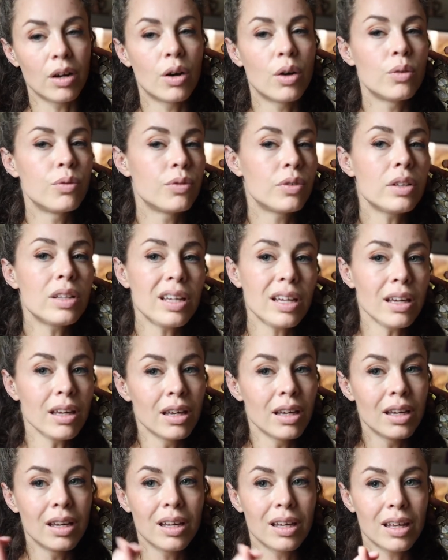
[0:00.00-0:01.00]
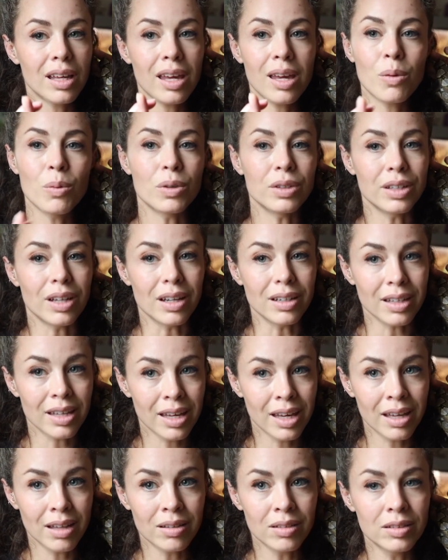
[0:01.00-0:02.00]
hopefully he will not
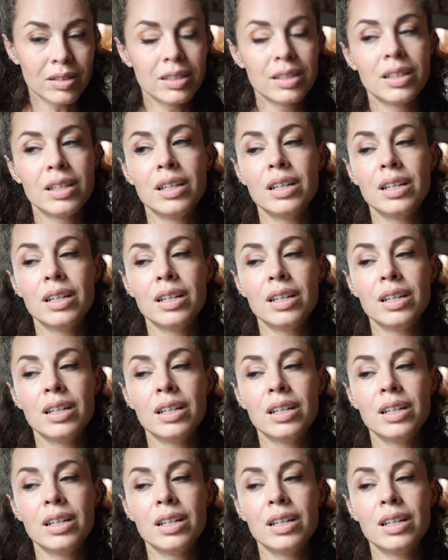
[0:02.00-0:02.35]
kill.